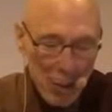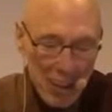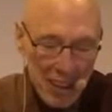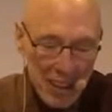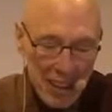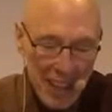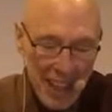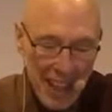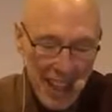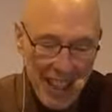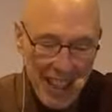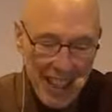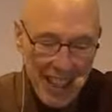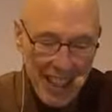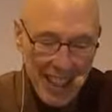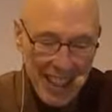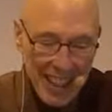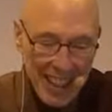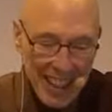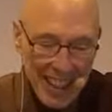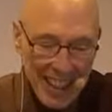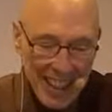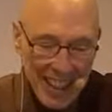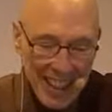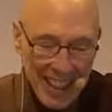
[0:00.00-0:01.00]

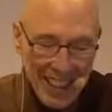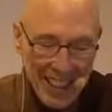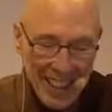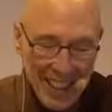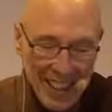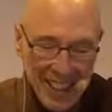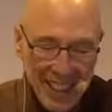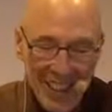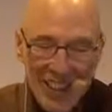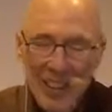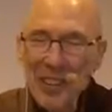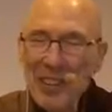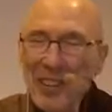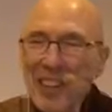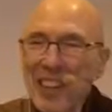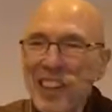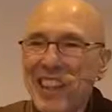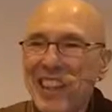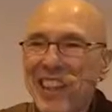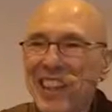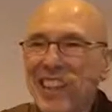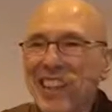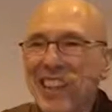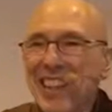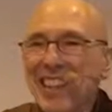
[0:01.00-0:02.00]
sake you
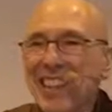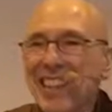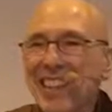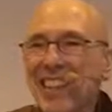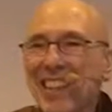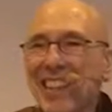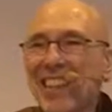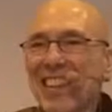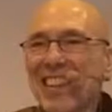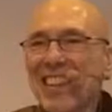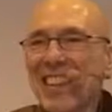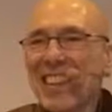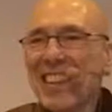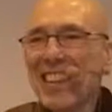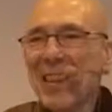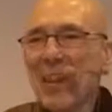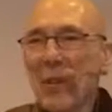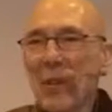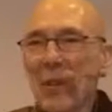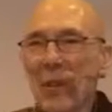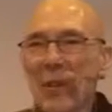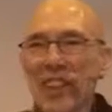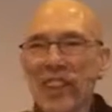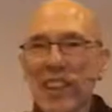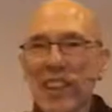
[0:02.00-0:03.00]
lead the holy